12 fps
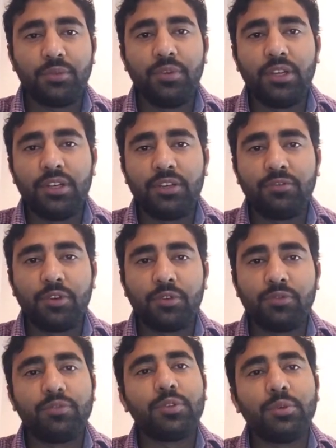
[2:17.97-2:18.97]
You learn
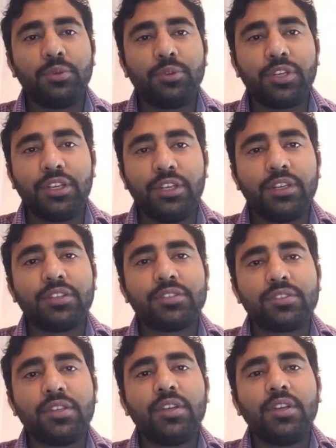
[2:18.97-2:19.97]
for two, three
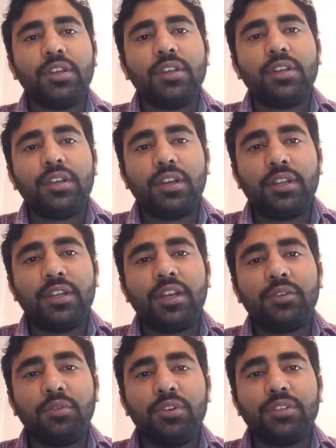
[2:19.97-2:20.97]
years, and
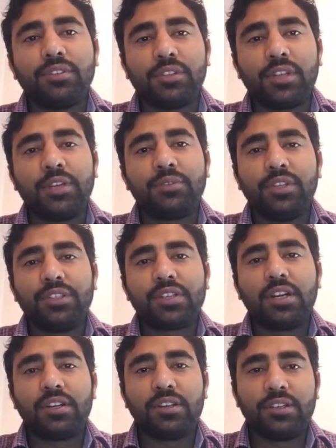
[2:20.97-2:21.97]
then you will gradually
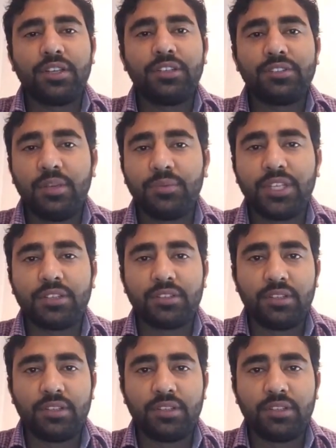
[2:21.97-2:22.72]
start earning something.